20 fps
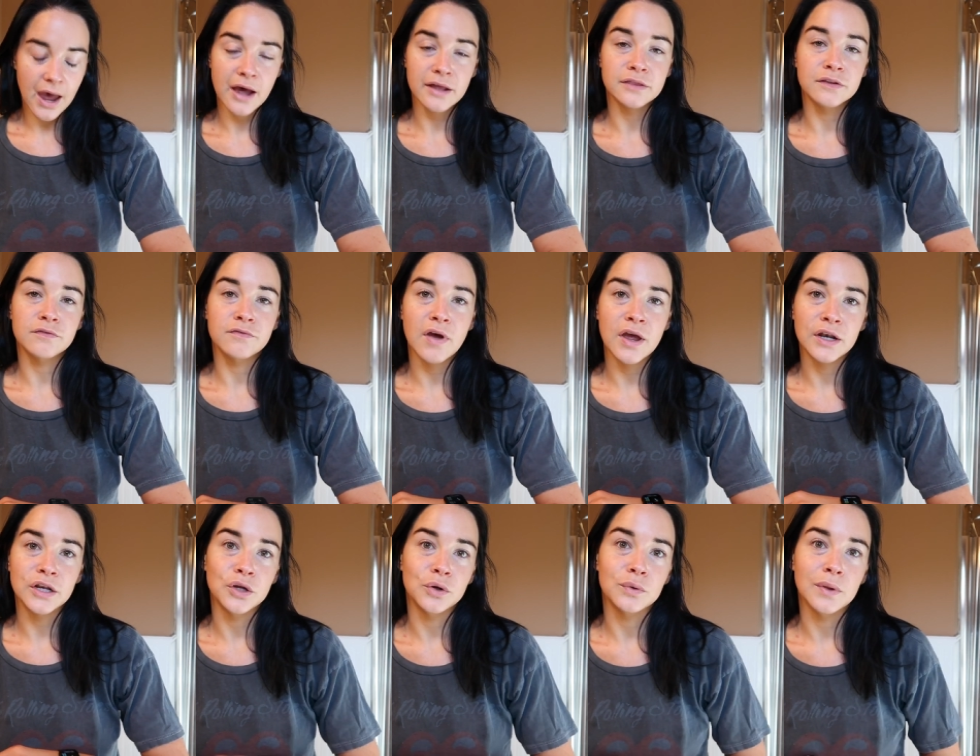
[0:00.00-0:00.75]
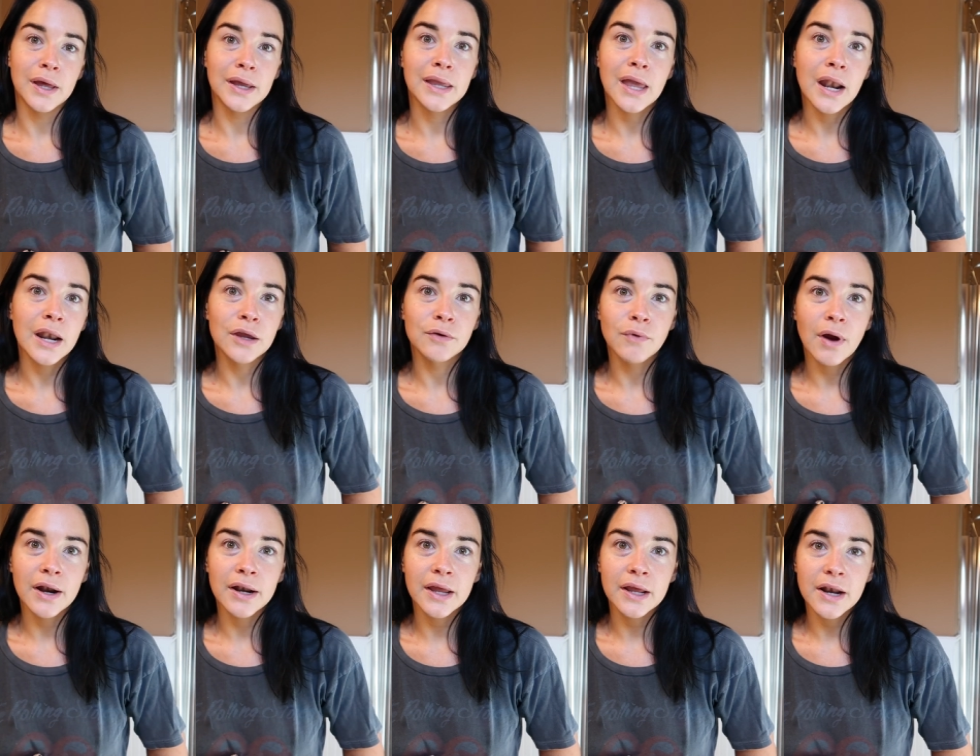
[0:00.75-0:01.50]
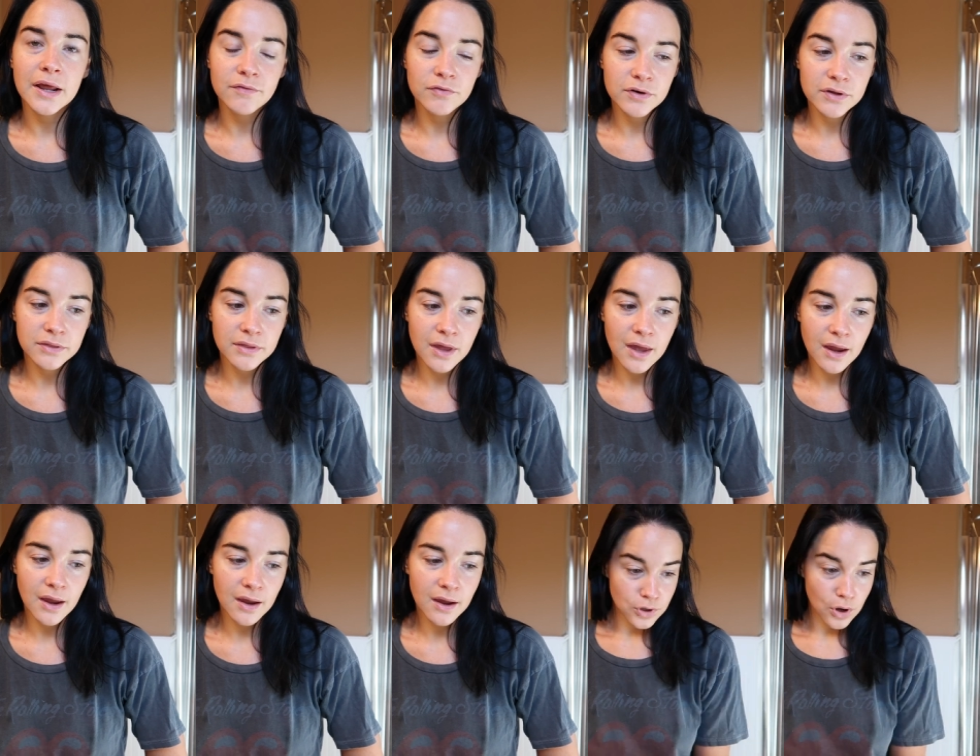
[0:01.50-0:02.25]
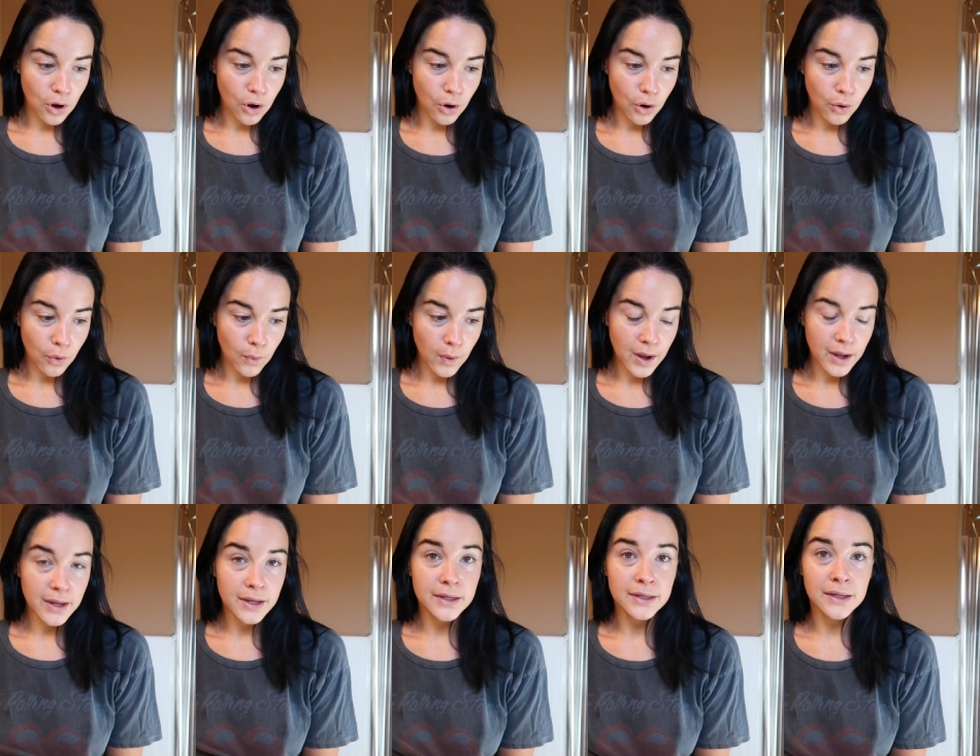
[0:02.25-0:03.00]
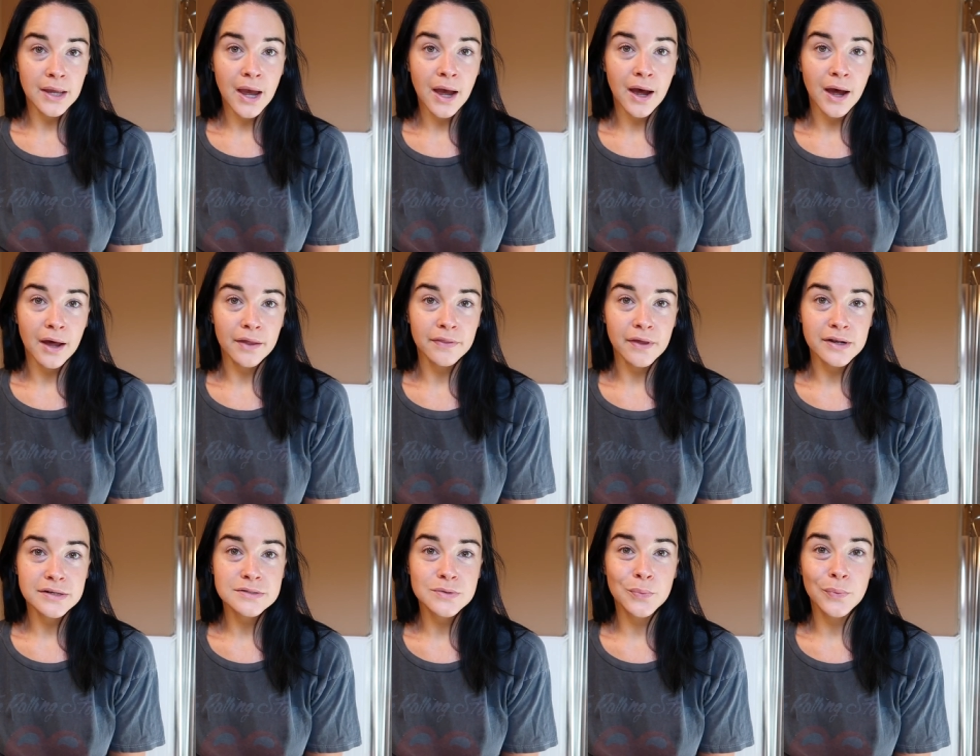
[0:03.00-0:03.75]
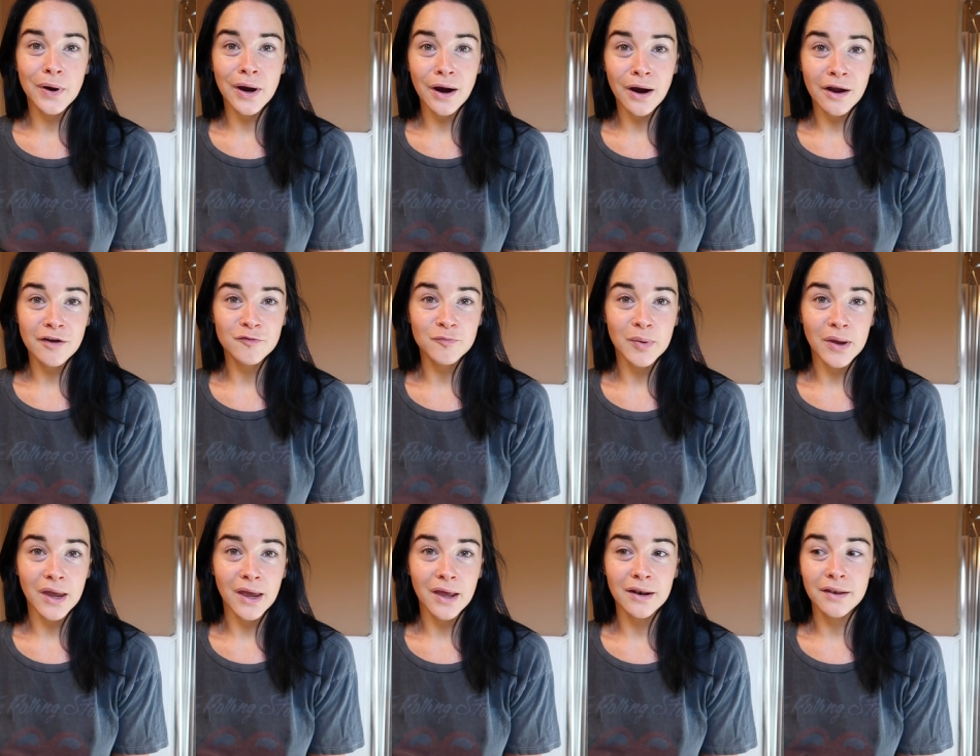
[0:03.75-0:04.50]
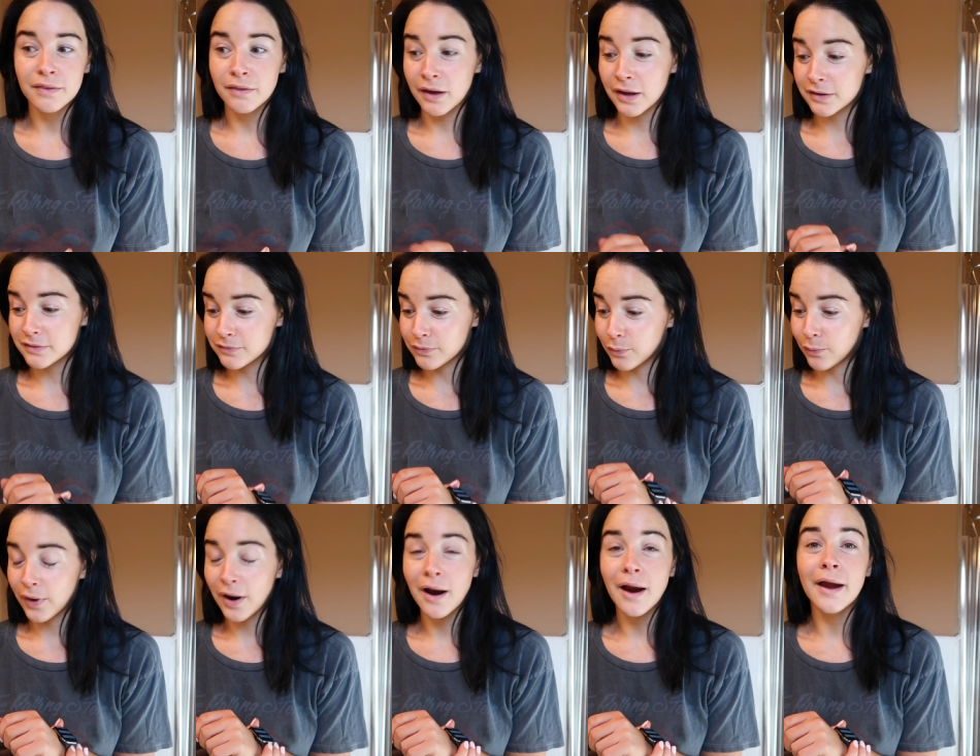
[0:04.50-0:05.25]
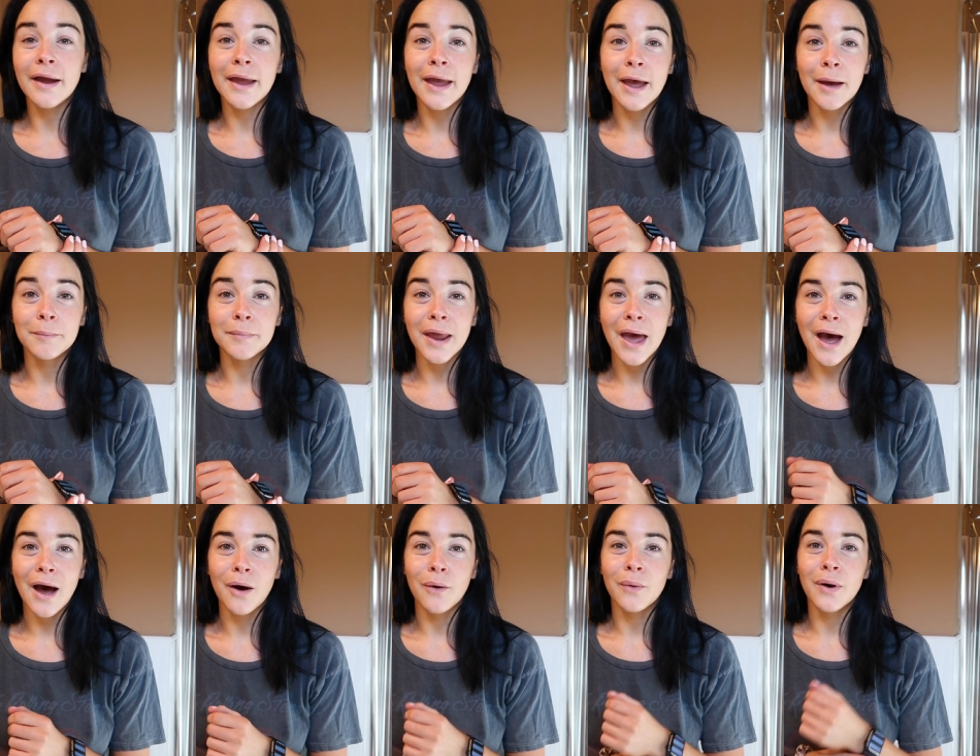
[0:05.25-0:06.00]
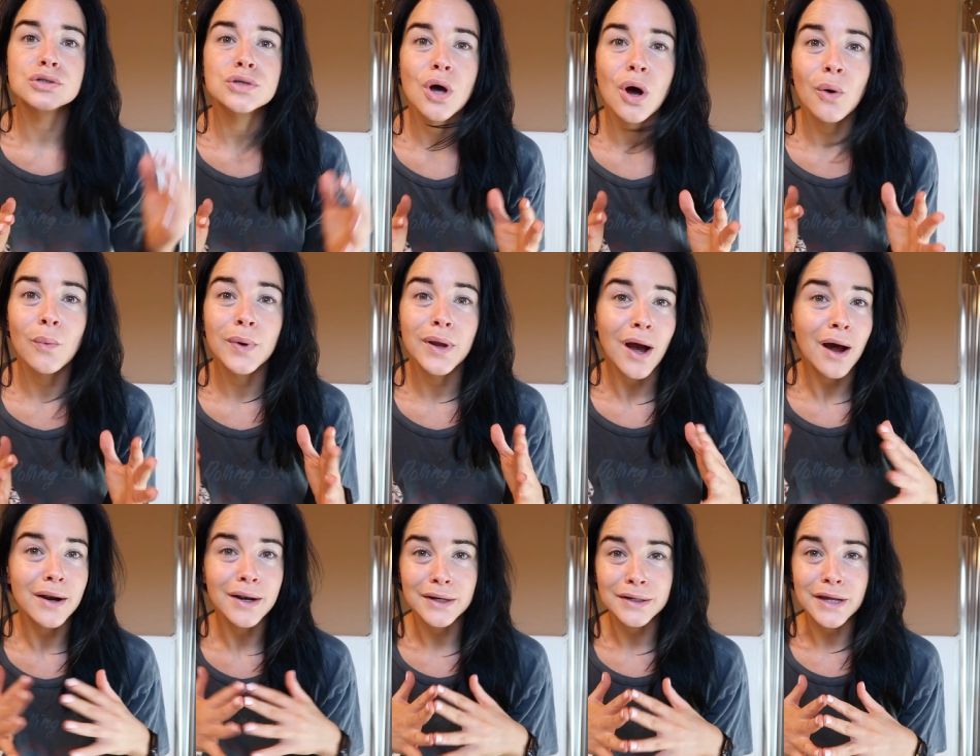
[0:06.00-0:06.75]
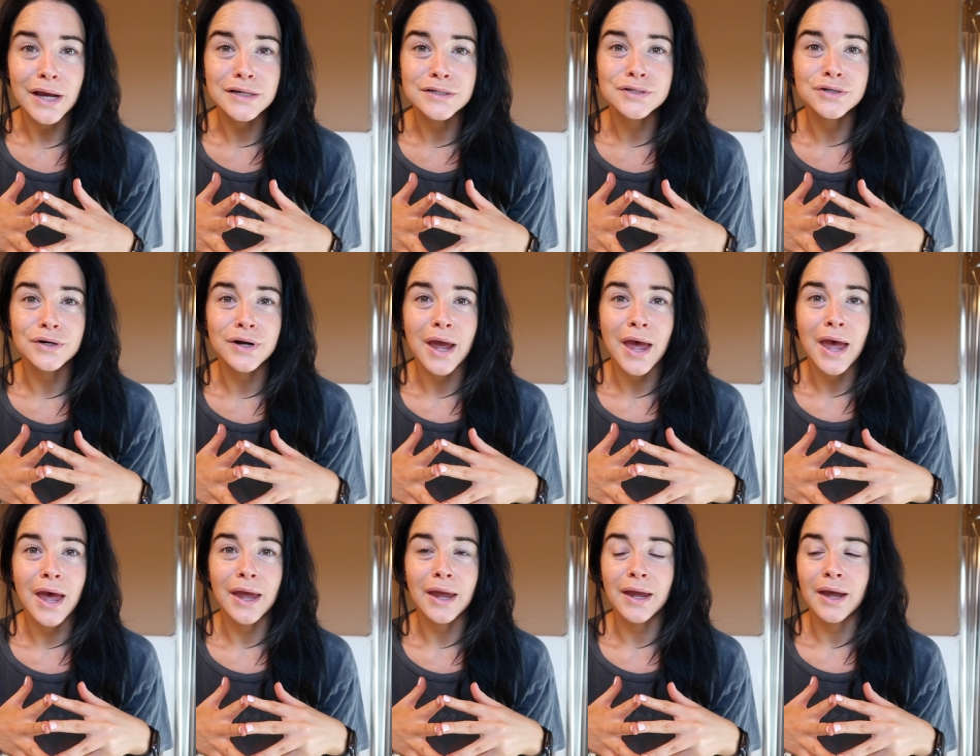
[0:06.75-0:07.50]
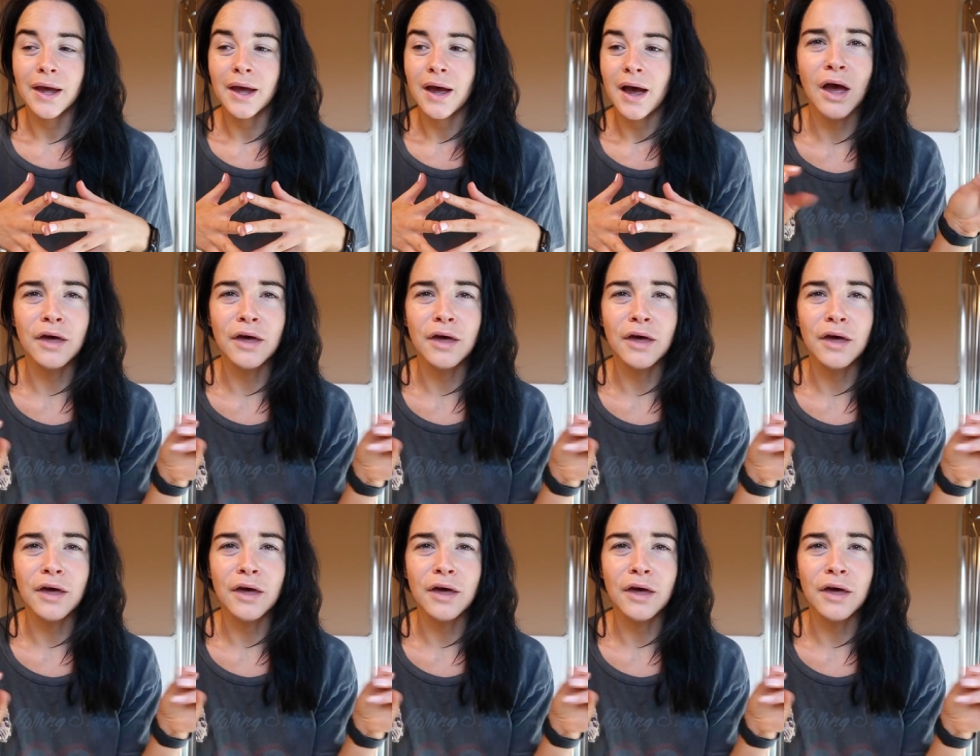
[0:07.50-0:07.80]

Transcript: at the venue like getting ready and everything. So yeah, that's where I've been. That's where I am now. So we got in yesterday.